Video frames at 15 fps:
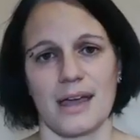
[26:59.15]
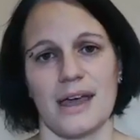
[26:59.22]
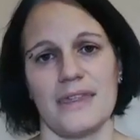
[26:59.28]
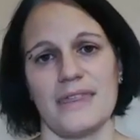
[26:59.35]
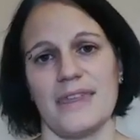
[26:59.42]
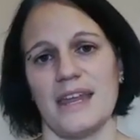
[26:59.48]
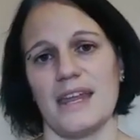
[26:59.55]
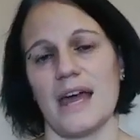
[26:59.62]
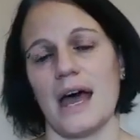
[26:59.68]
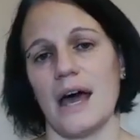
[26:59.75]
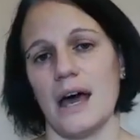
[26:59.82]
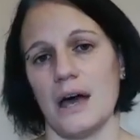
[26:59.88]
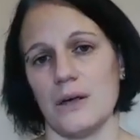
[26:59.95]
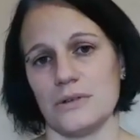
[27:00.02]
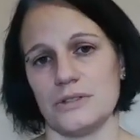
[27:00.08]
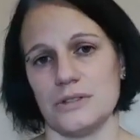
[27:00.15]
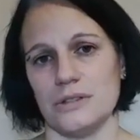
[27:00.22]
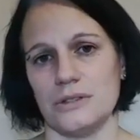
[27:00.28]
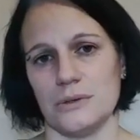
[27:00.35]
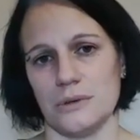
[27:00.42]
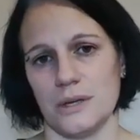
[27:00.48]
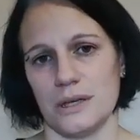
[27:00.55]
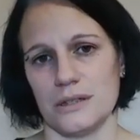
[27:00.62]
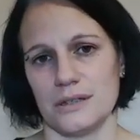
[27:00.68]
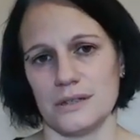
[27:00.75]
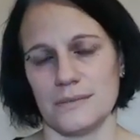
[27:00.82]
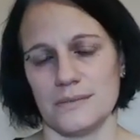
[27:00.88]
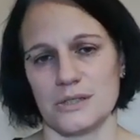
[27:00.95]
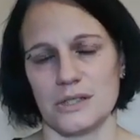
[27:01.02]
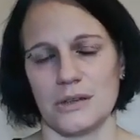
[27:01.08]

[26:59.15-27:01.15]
and then how to do it. So